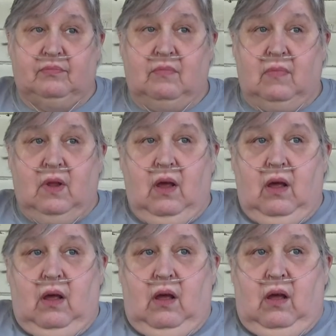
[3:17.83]

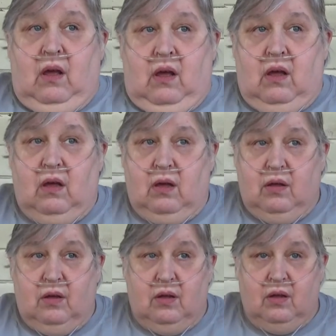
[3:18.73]

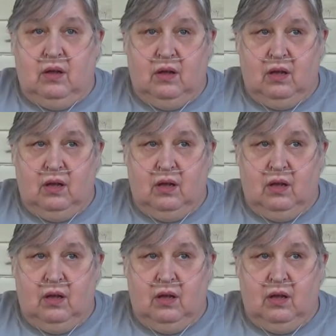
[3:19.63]
No one is speaking in this clip.